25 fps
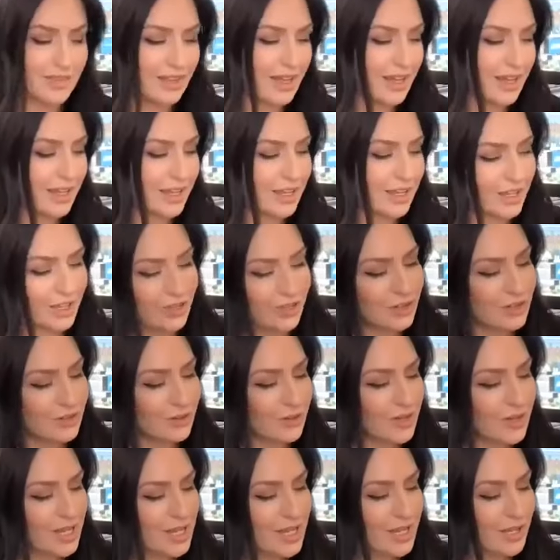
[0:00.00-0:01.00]
that.
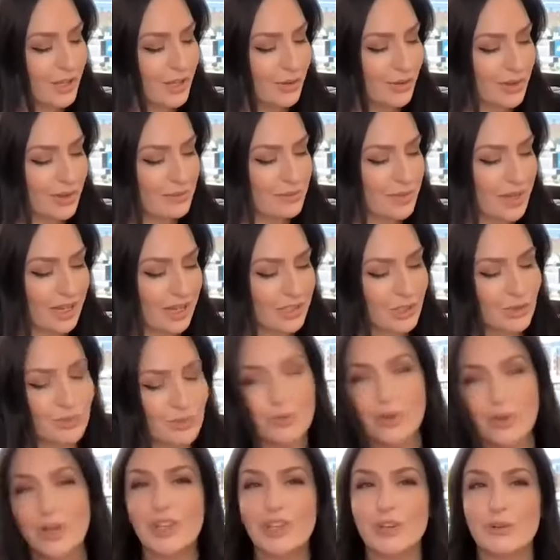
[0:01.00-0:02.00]
Going back to
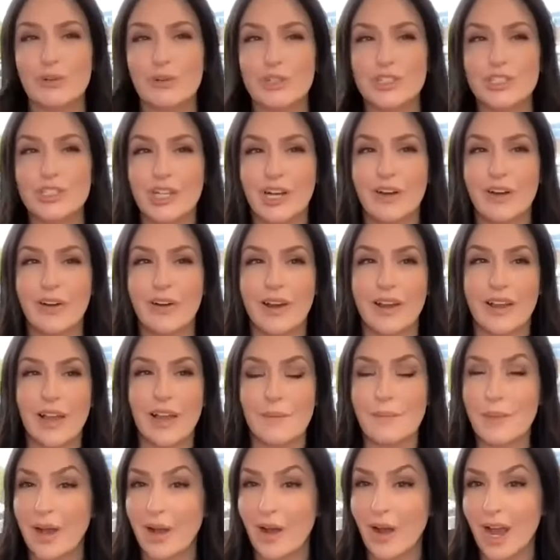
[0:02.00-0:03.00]
what you were sharing
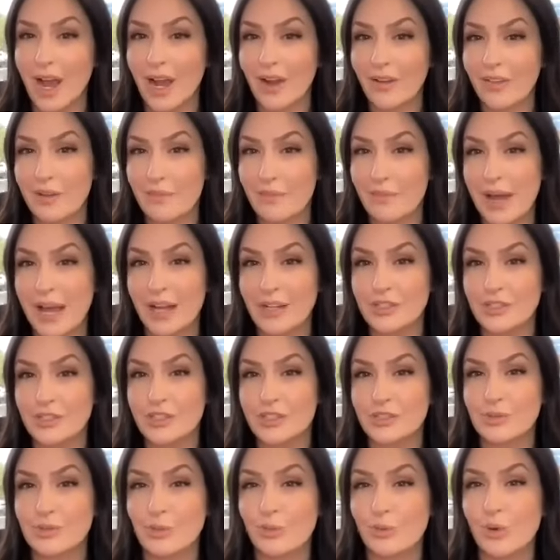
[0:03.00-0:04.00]
about how the
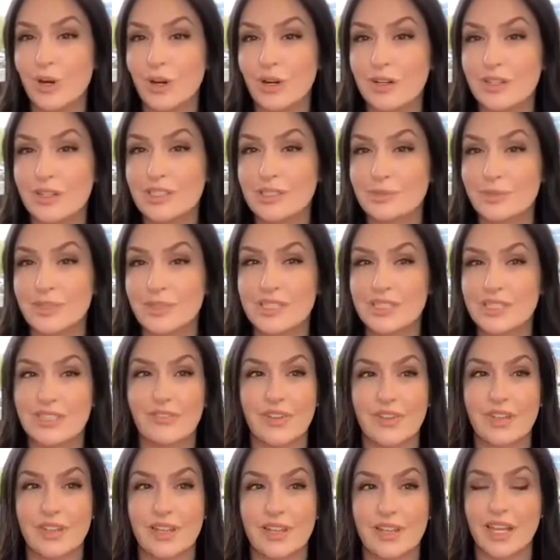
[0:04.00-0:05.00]
patches work
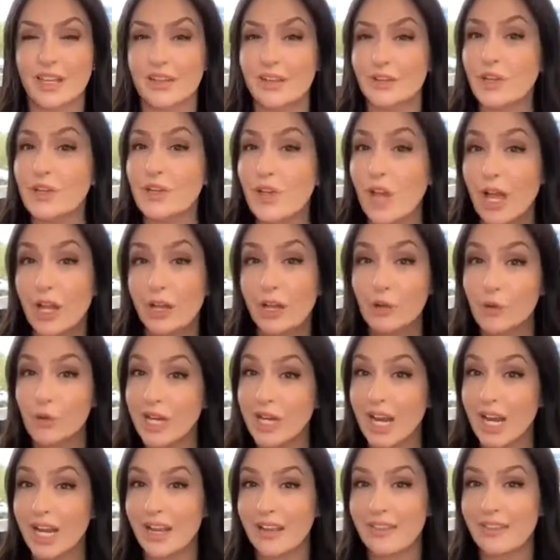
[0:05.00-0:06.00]
specifically and
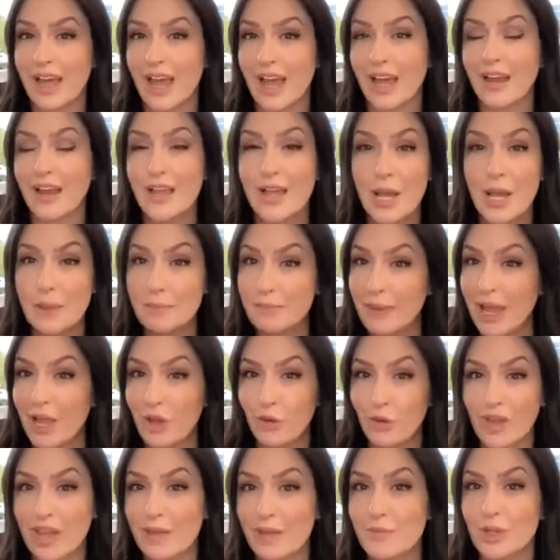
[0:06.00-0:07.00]
creating that
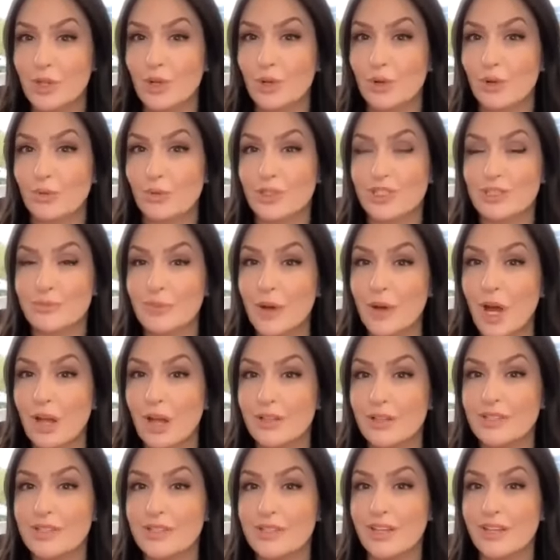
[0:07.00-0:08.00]
biochemical
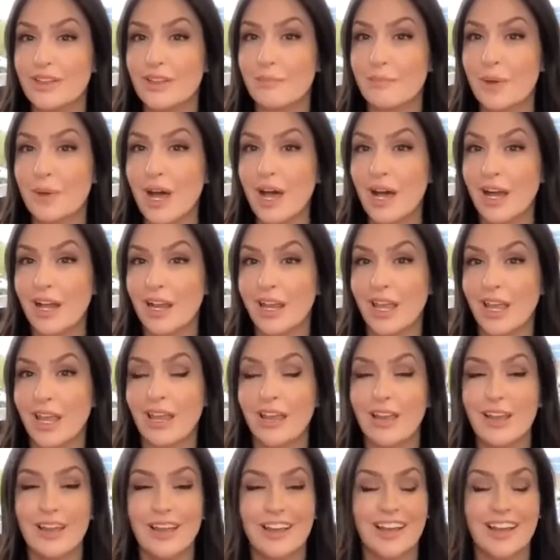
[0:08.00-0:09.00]
response in the
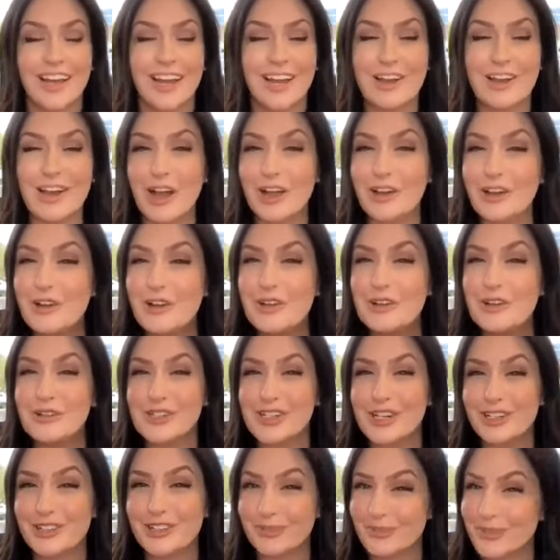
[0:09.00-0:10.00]
body. I know you
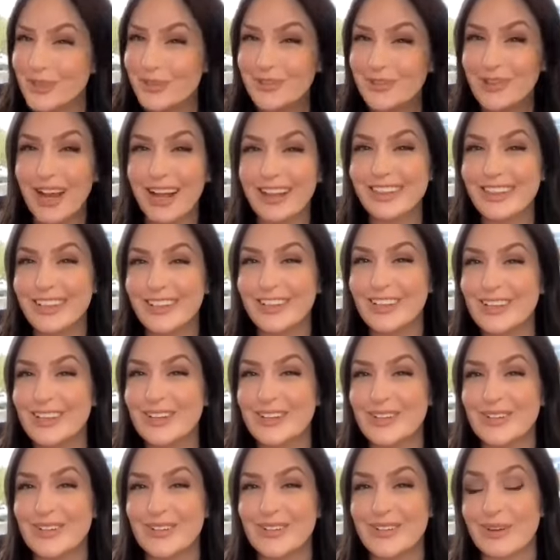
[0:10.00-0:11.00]
shared we cracked the
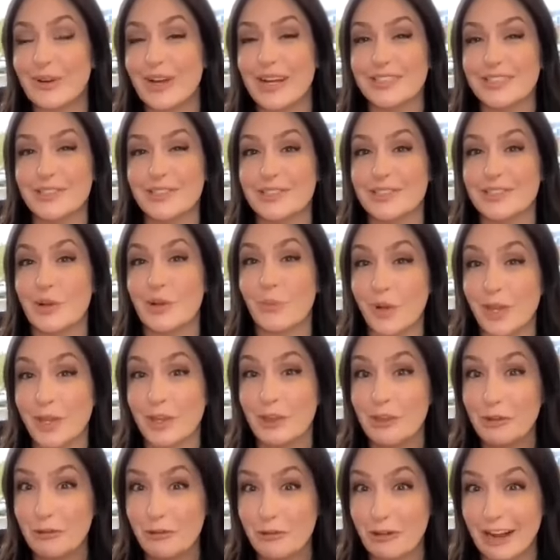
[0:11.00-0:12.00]
code, or I shouldn't say
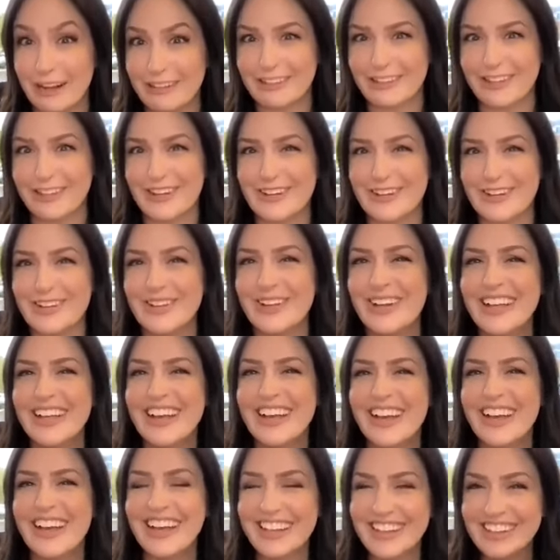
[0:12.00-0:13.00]
you cracked the code
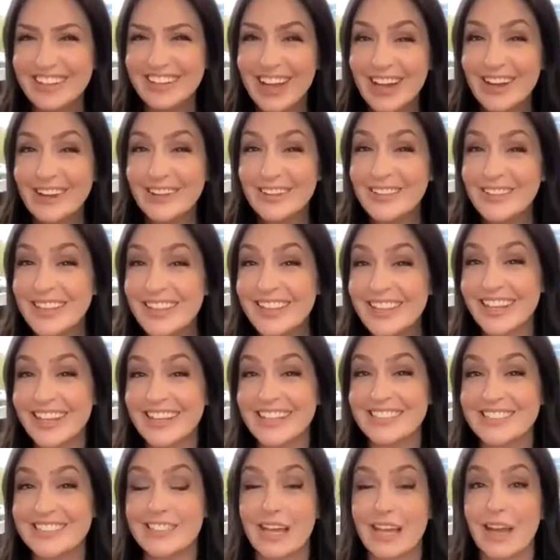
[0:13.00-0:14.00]
on a lot of
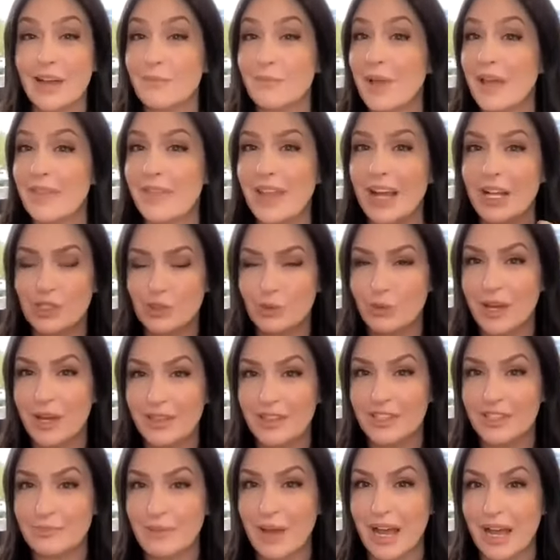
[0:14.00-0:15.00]
things. And that's why
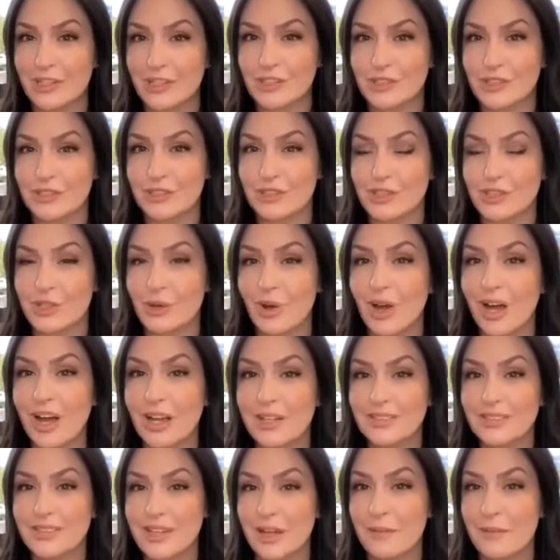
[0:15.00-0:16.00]
these patches are so
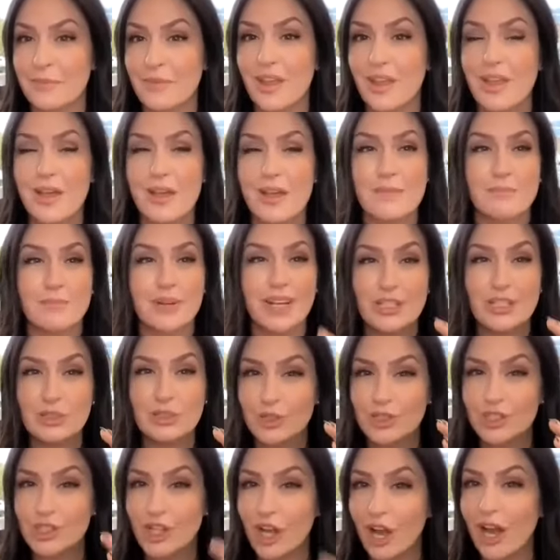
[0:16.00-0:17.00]
awesome. But as
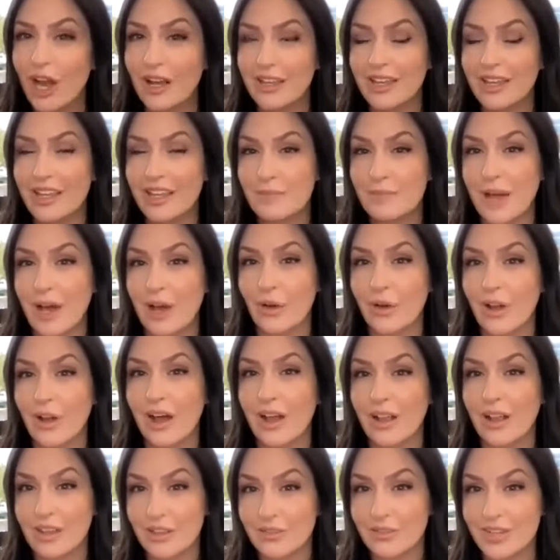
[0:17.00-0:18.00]
we're talking about
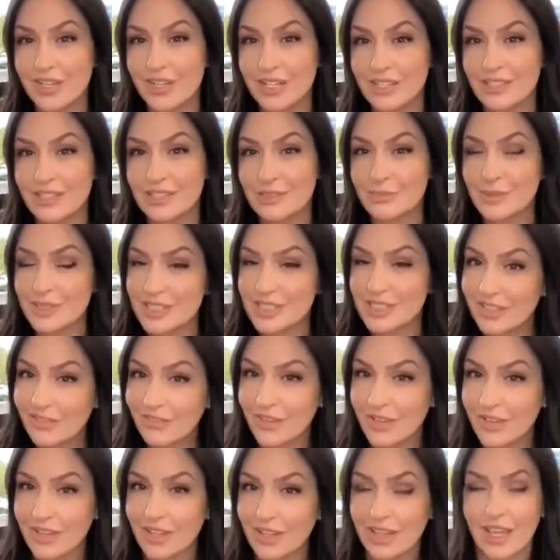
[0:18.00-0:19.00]
Alavida
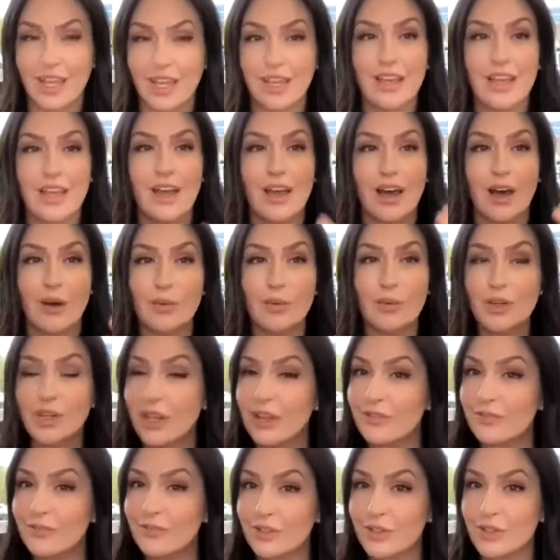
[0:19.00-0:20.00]
specifically, I would
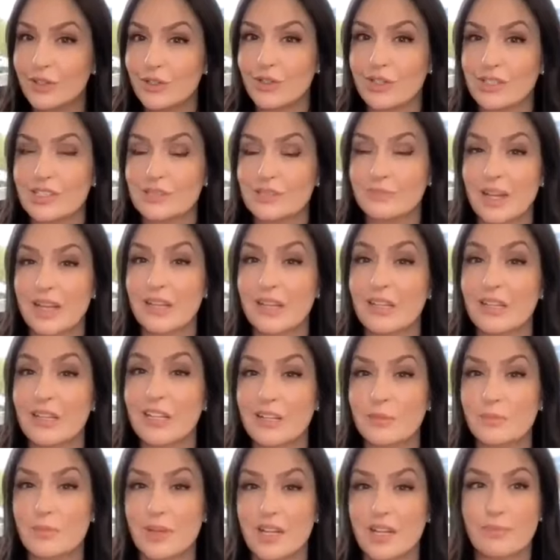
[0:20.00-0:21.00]
love for you to explain a
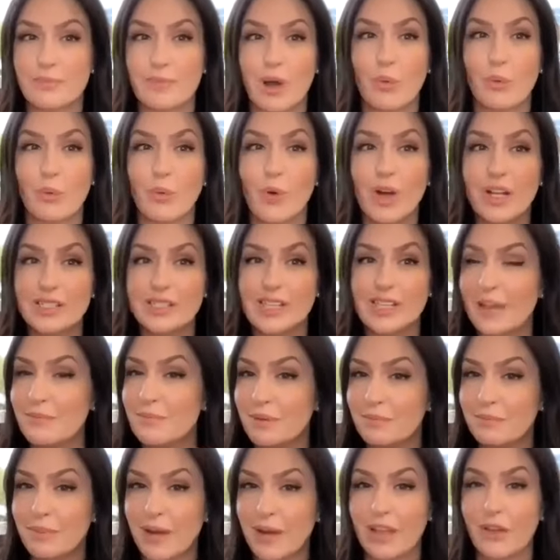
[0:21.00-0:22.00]
little bit about what type
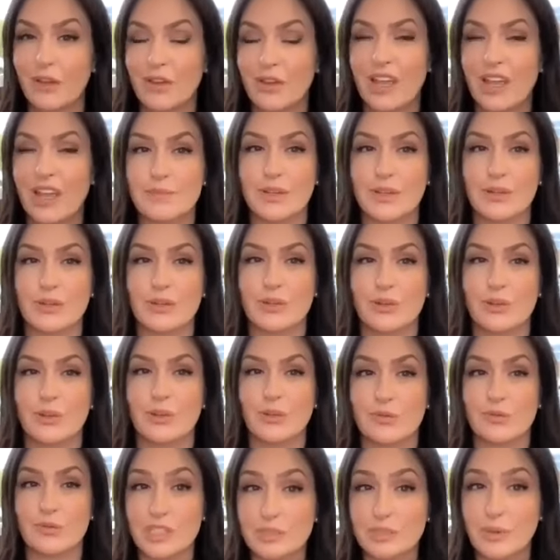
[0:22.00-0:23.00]
of
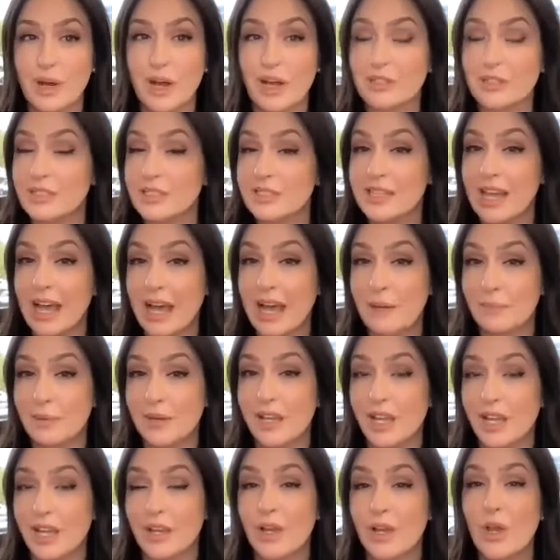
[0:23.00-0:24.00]
biochemical response is
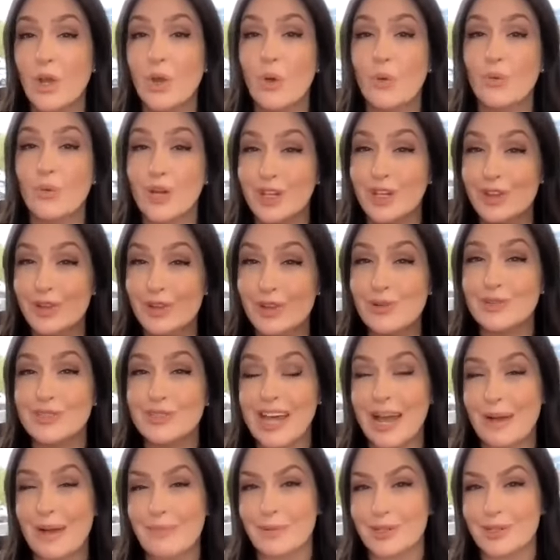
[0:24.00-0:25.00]
happening when you use
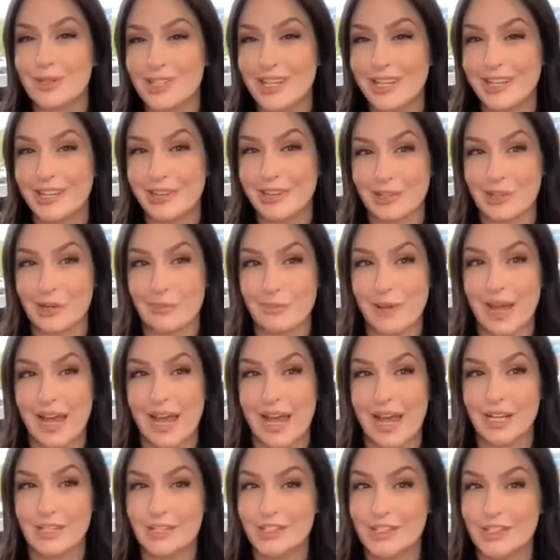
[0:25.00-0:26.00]
that particular
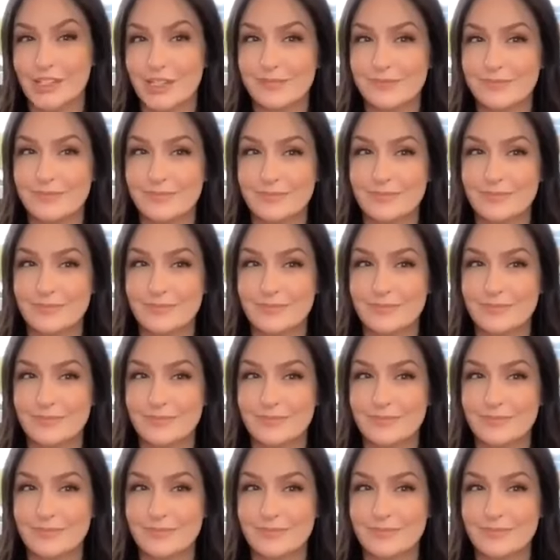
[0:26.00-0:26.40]
patch.